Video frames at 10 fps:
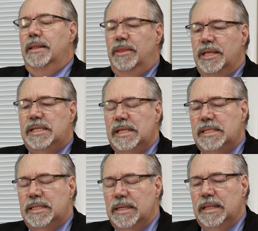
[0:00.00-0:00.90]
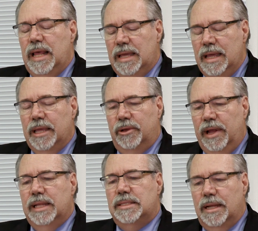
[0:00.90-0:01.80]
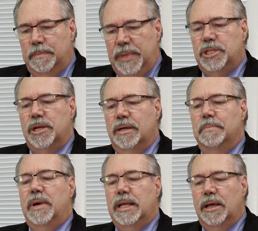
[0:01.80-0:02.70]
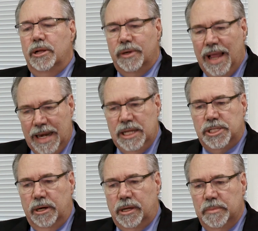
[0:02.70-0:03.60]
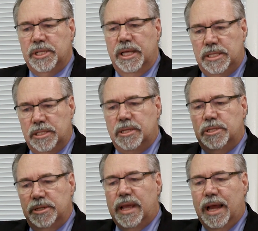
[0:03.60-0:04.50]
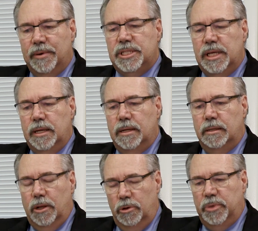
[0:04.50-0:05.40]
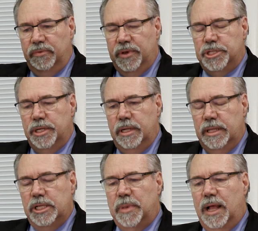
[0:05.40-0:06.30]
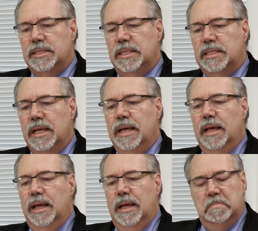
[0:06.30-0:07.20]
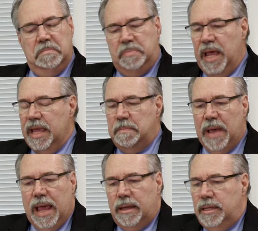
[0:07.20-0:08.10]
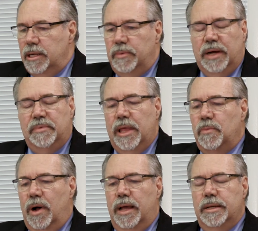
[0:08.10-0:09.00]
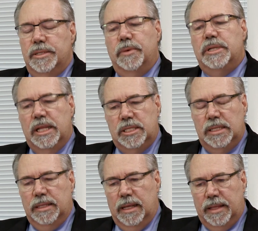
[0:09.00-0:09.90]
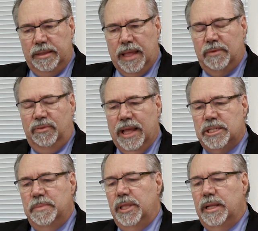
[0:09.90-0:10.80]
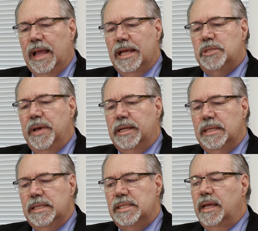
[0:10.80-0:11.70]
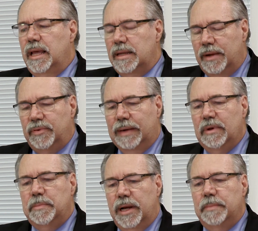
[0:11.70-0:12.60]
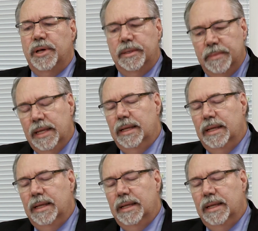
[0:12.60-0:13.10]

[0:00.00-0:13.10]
this is they can get their hands on a big chunk of money under any circumstances because there's a guaranteed loan provision in these policies pay it back, you know, whenever they want. So it, it's uh, that flexibility aspect is again not for everybody, but